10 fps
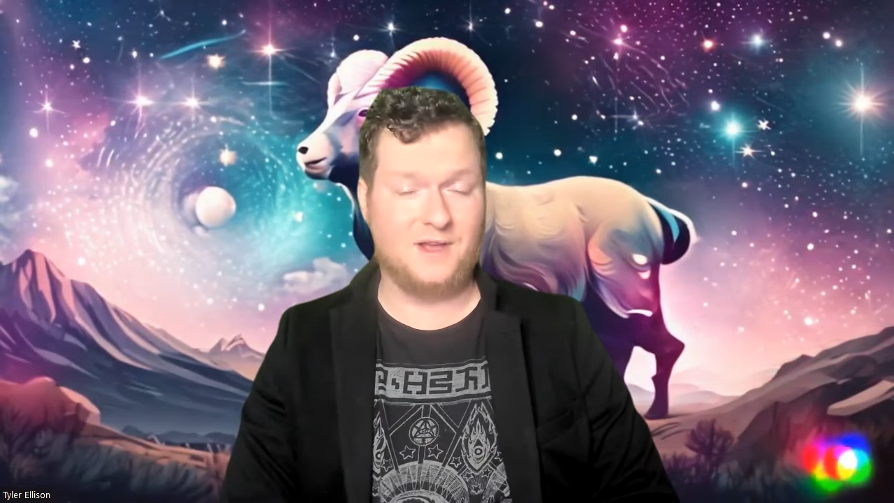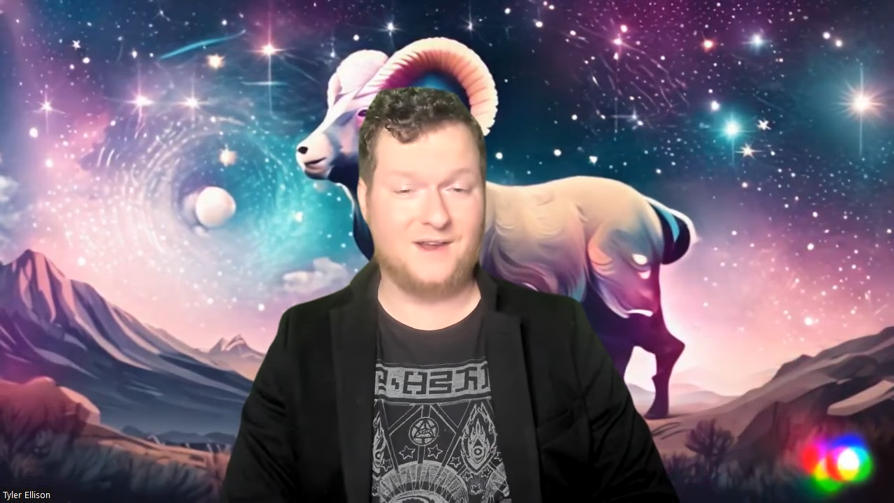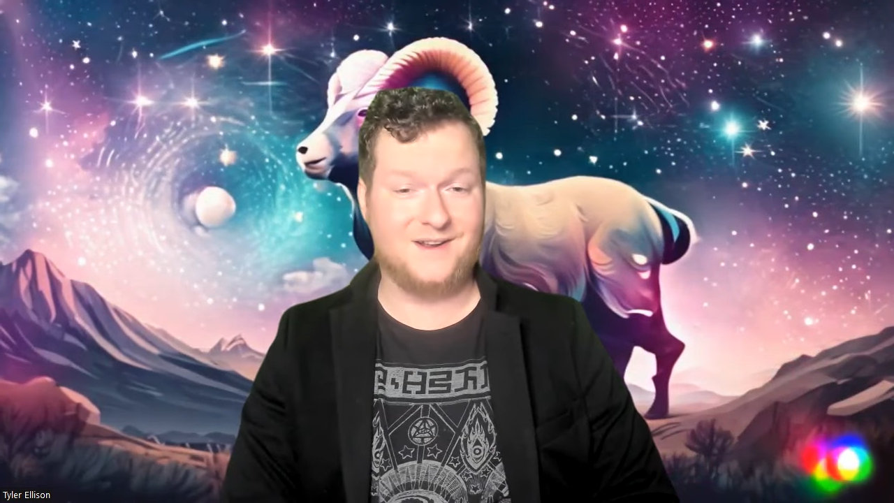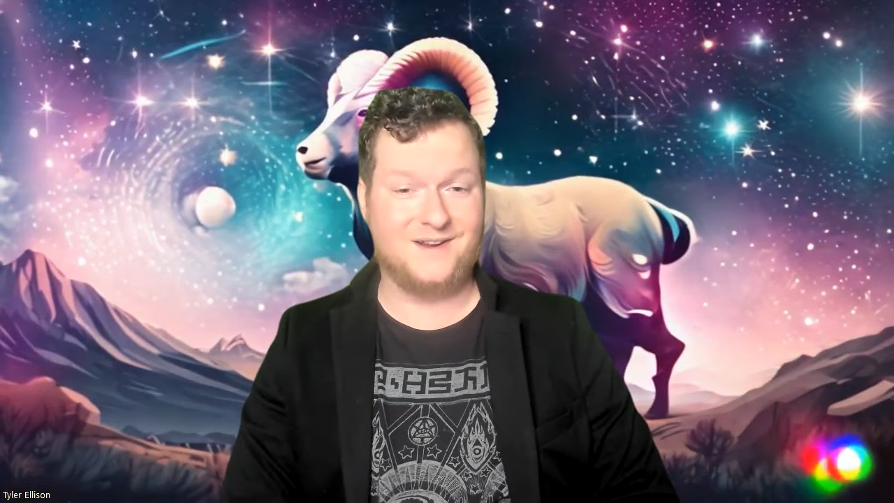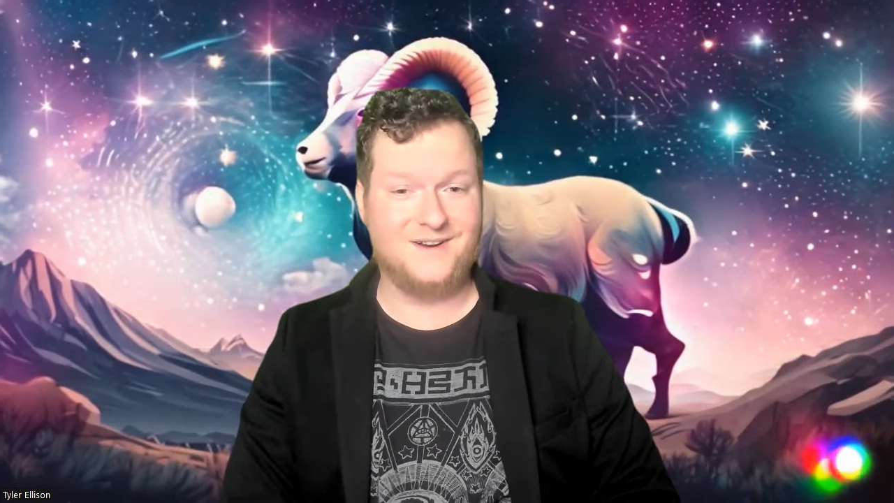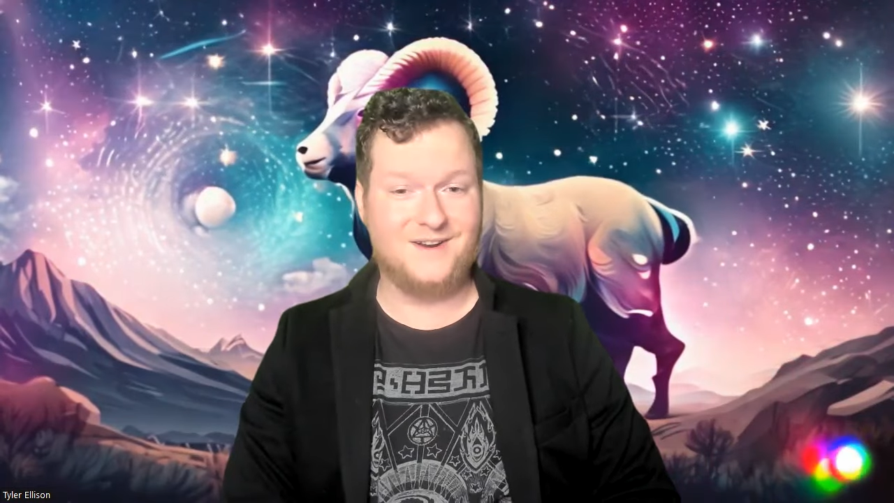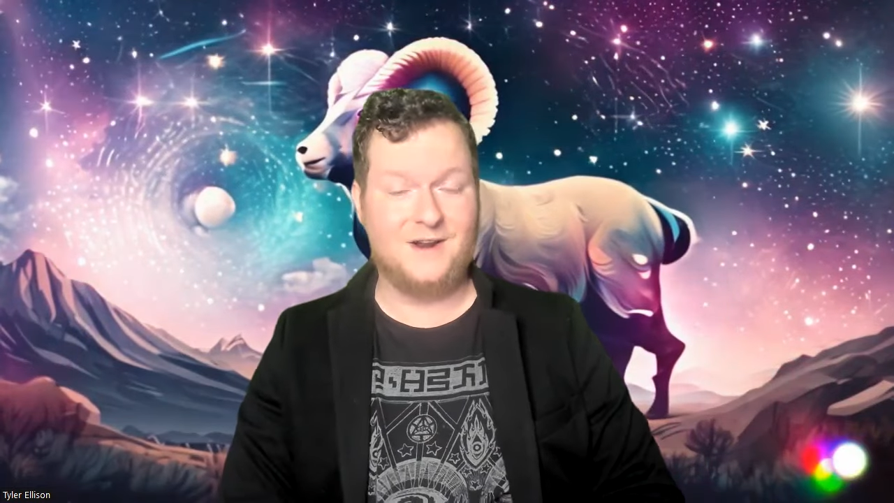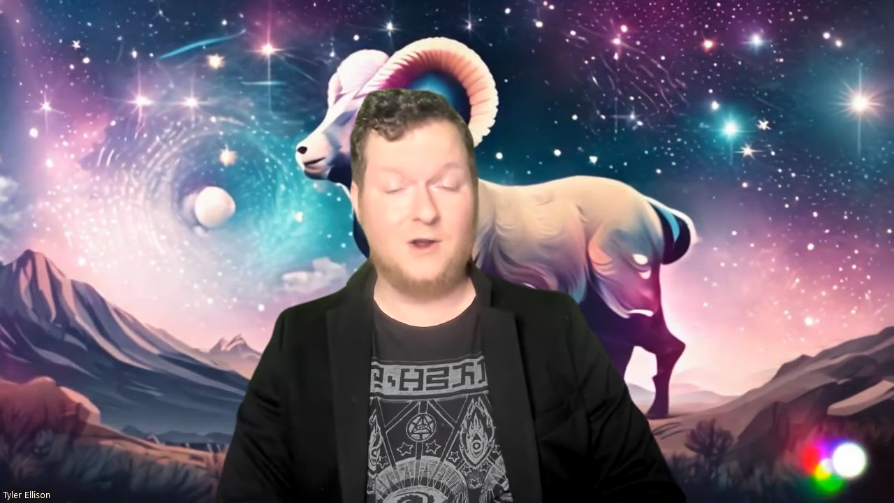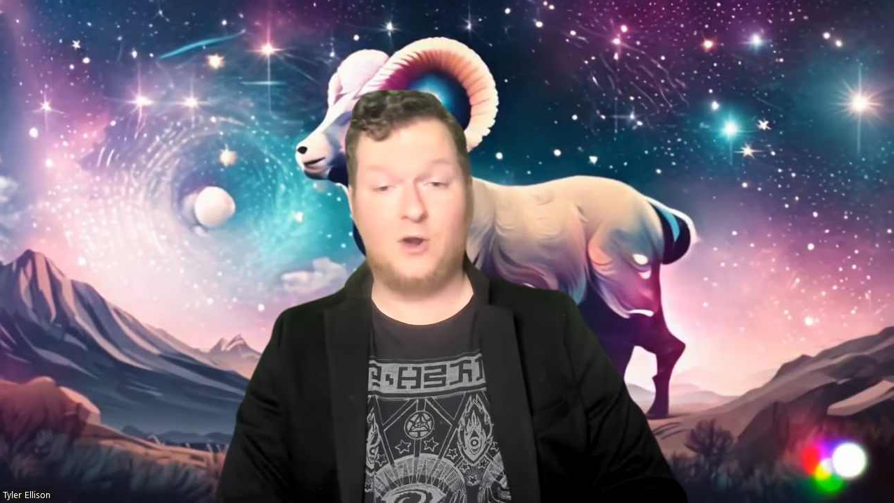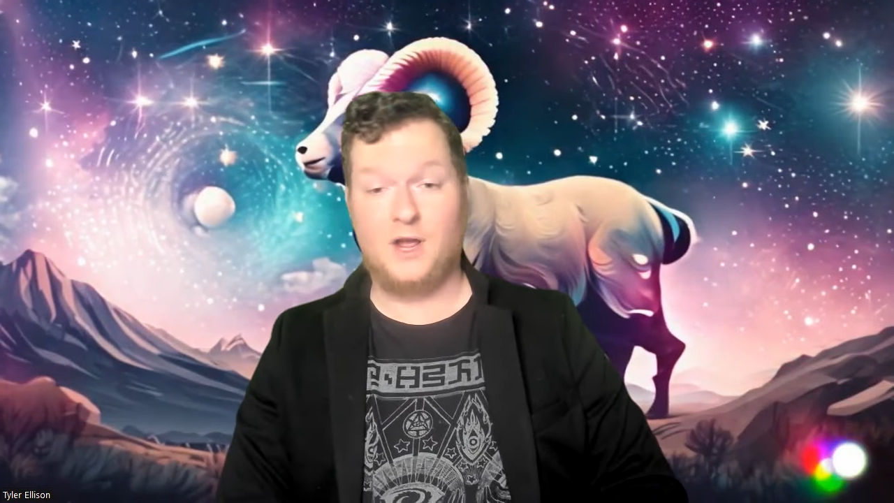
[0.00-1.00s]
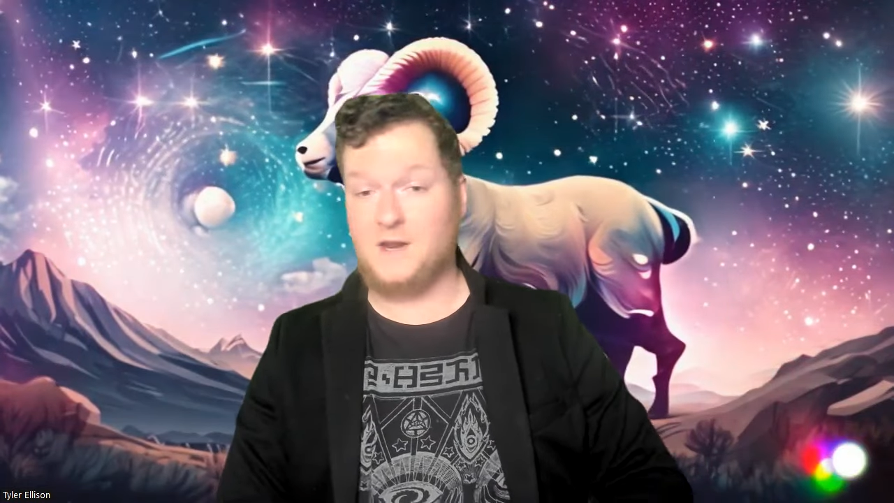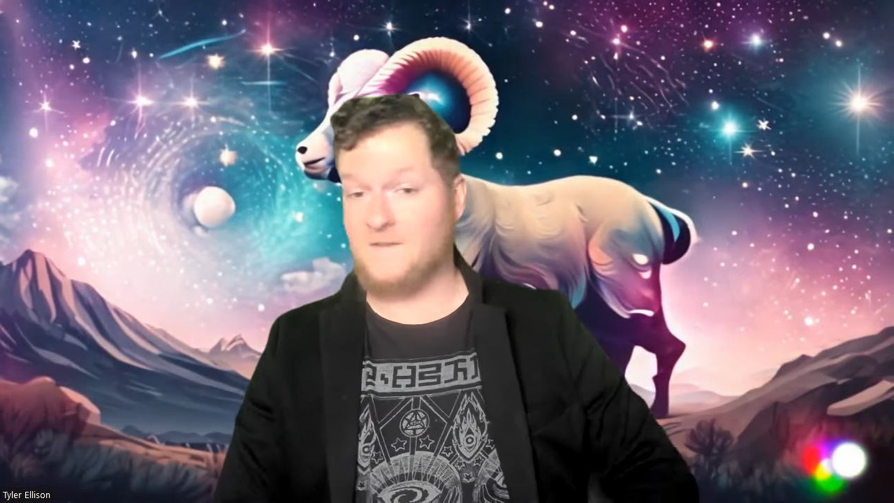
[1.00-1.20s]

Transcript: planet right?